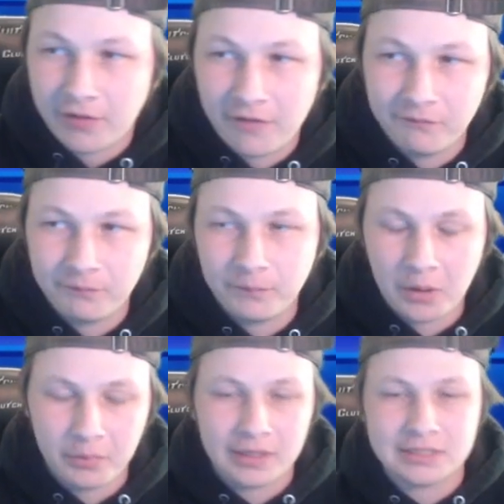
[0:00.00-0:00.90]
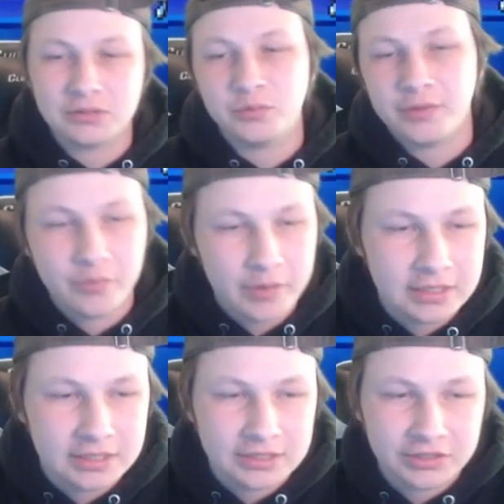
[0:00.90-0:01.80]
I, I realized I was really weak
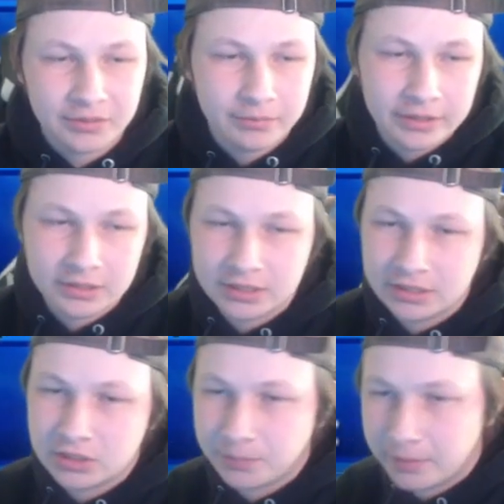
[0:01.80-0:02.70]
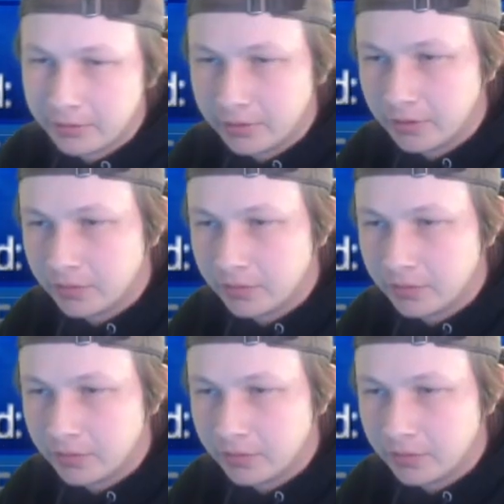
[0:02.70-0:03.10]
to Sub Leech Seed Serperior.